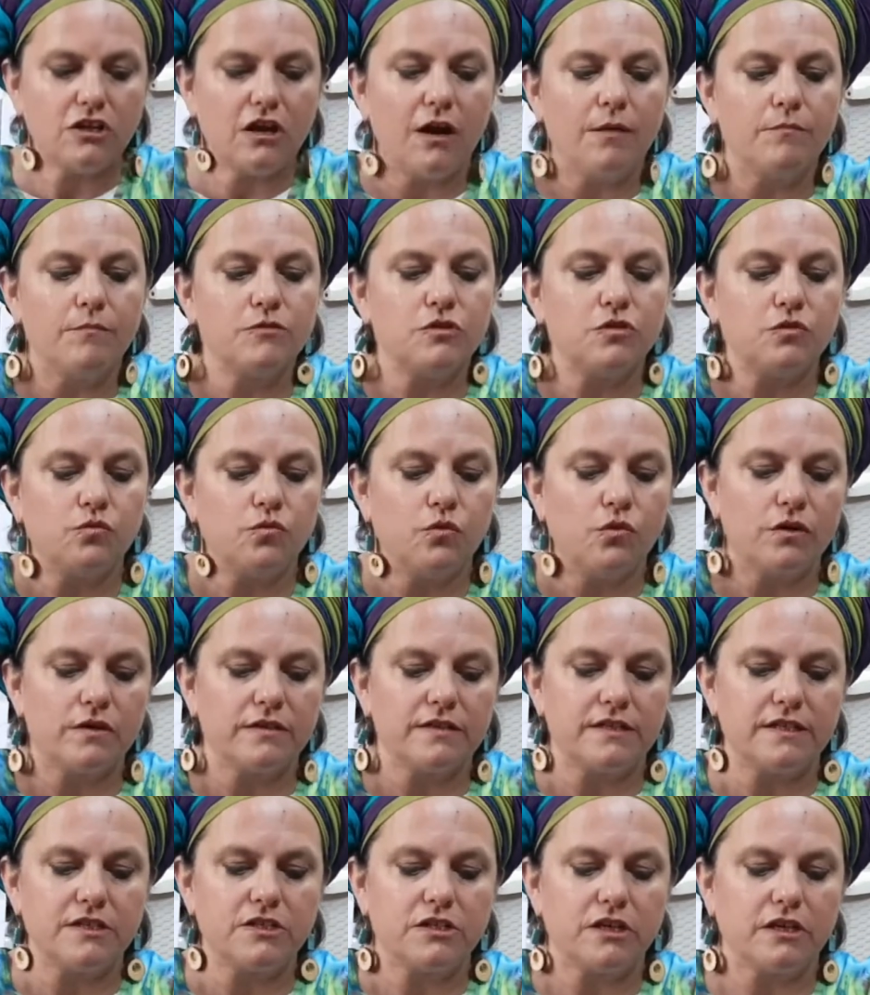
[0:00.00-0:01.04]
come towards
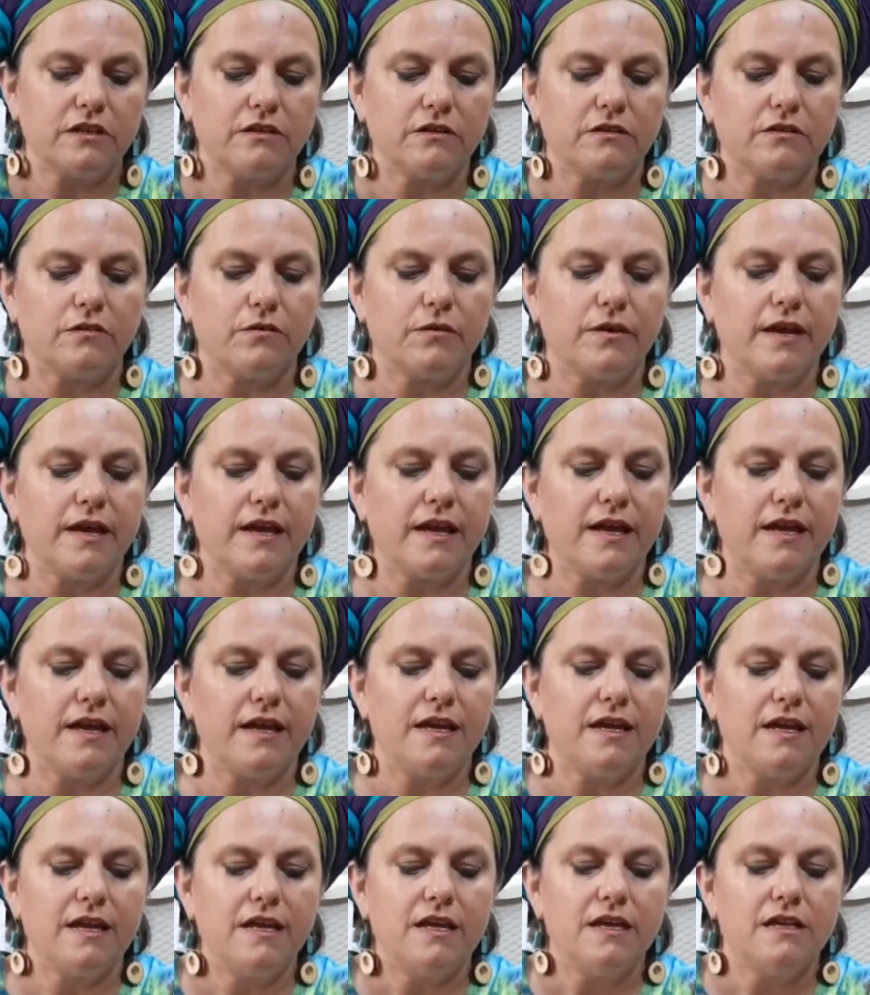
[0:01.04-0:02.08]
each other, okay?
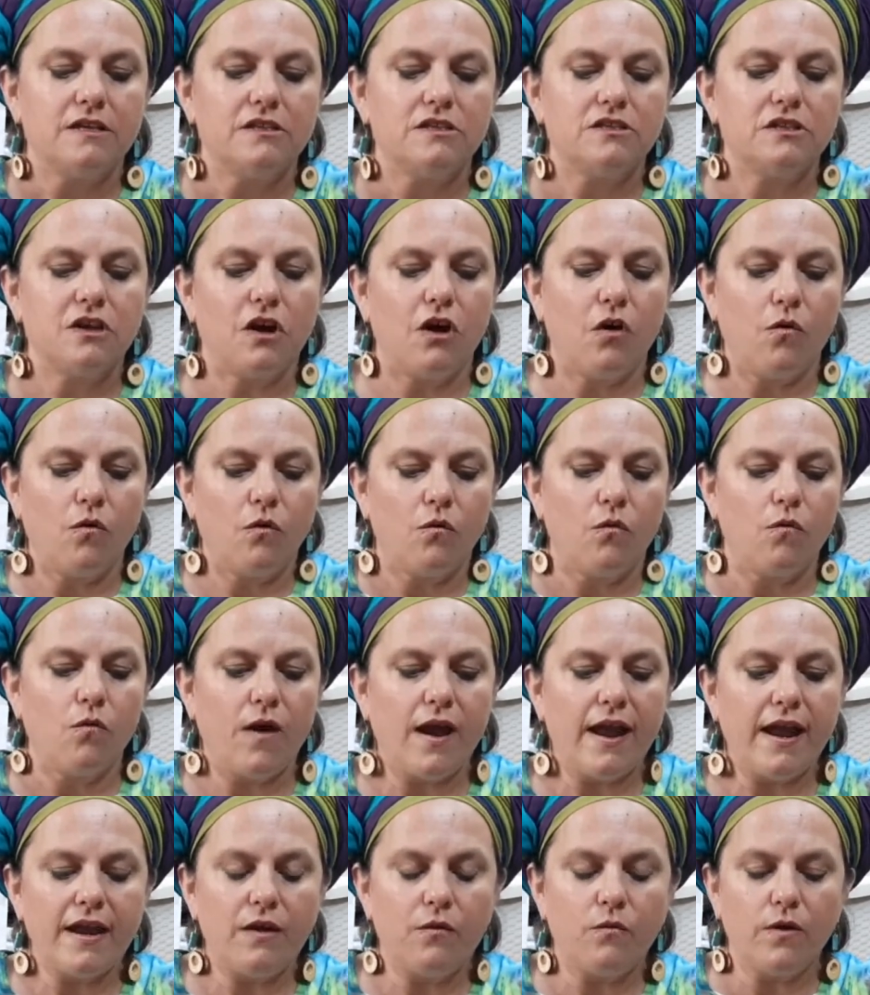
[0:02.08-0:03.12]
So,
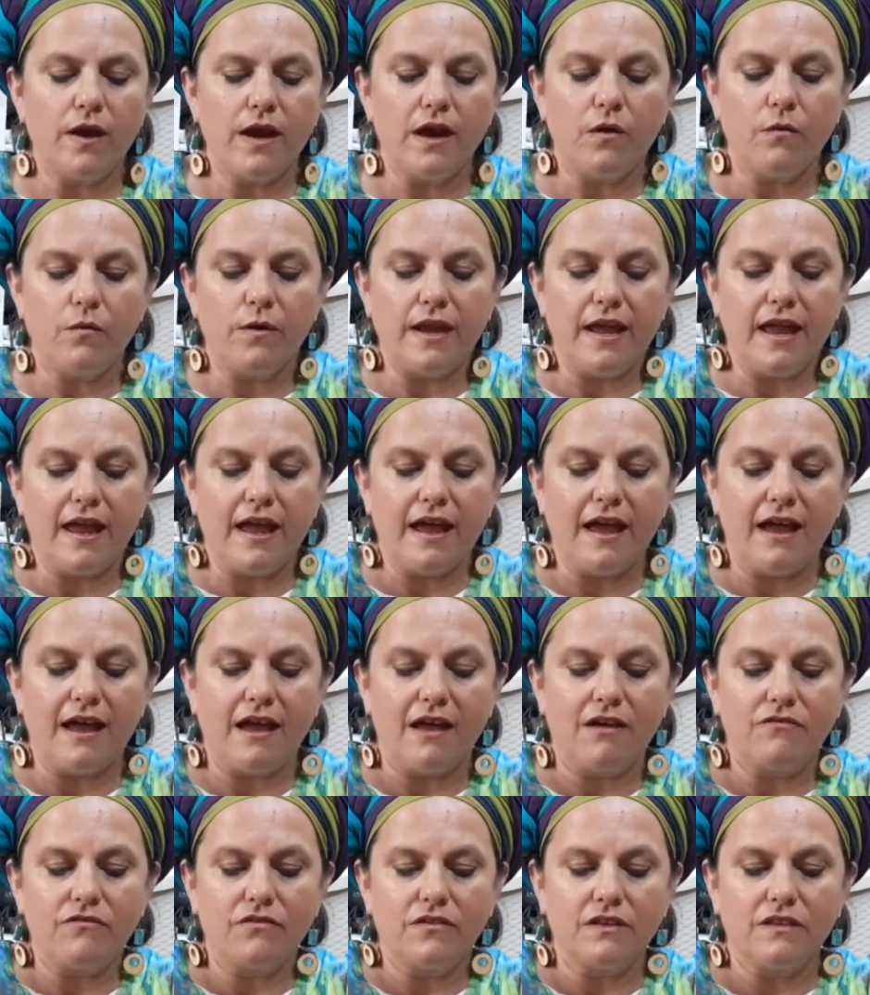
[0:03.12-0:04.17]
right where we
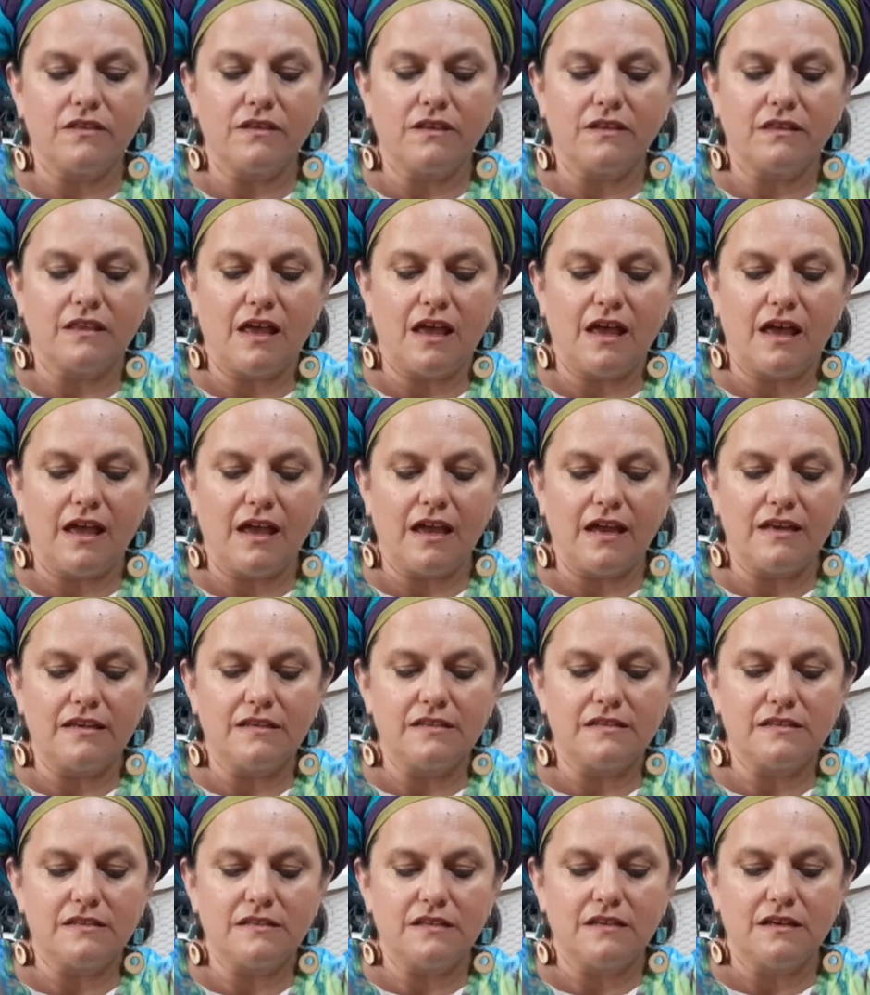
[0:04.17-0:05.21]
have the
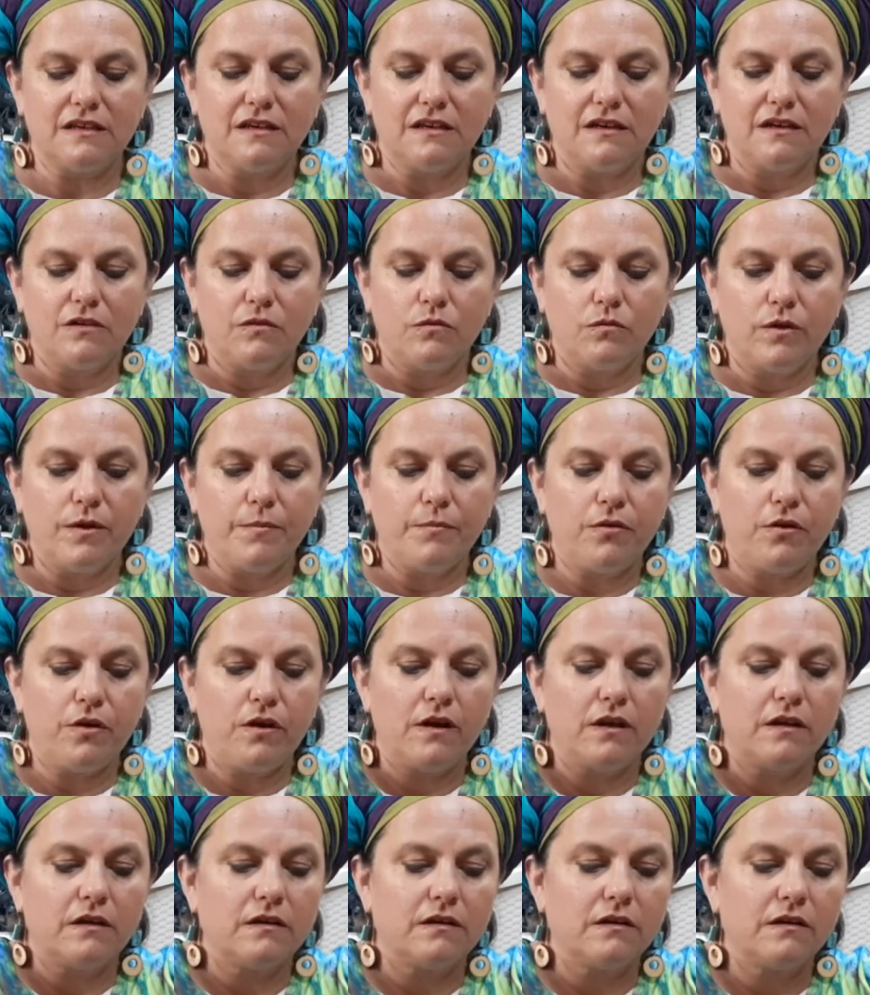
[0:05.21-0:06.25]
lines, we
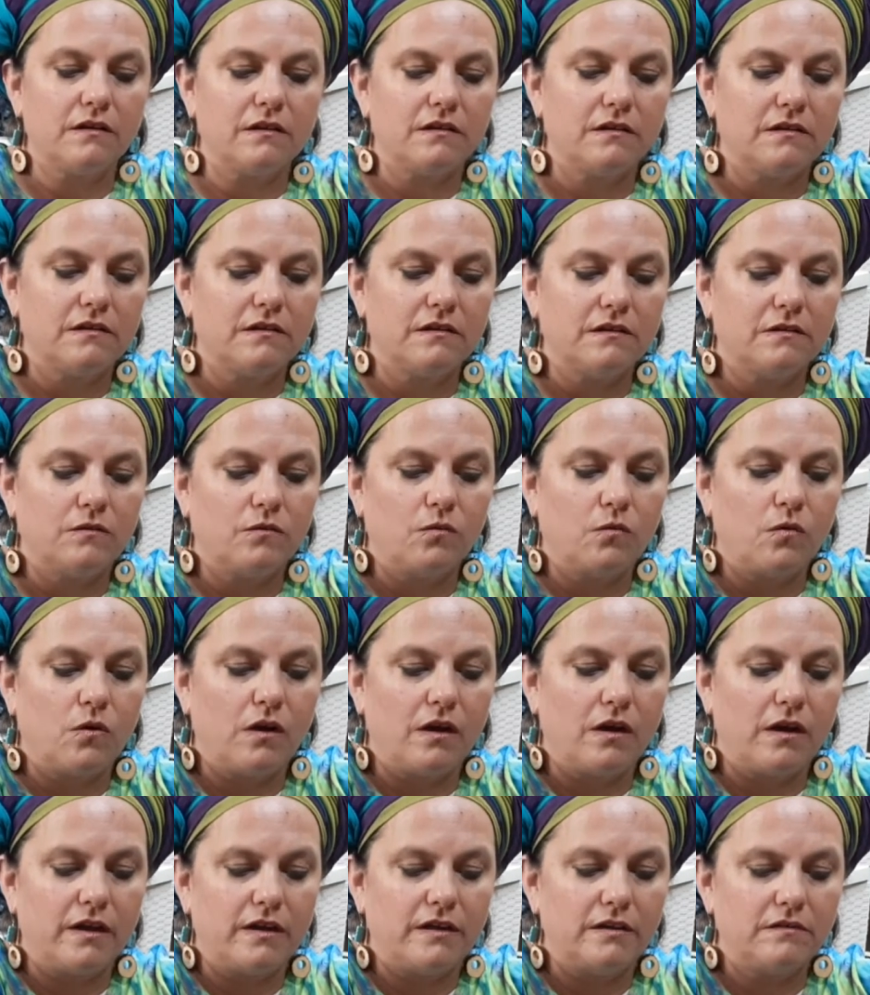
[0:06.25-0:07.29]
put
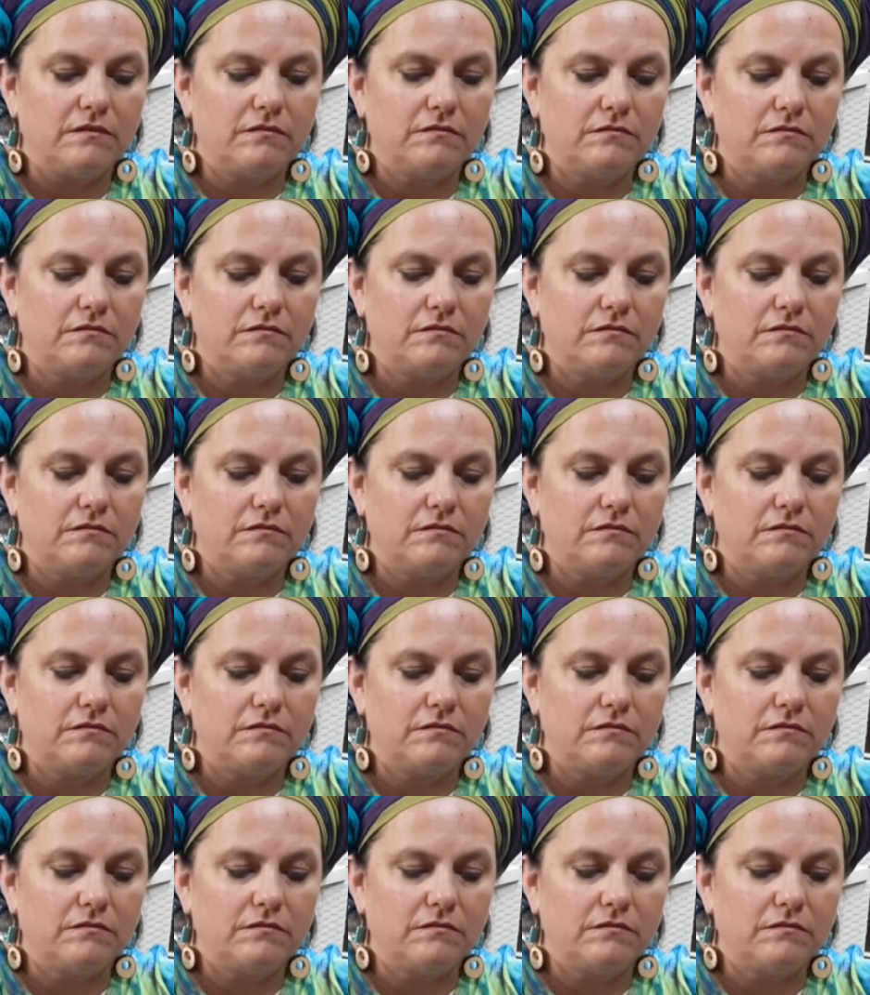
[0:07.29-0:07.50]
1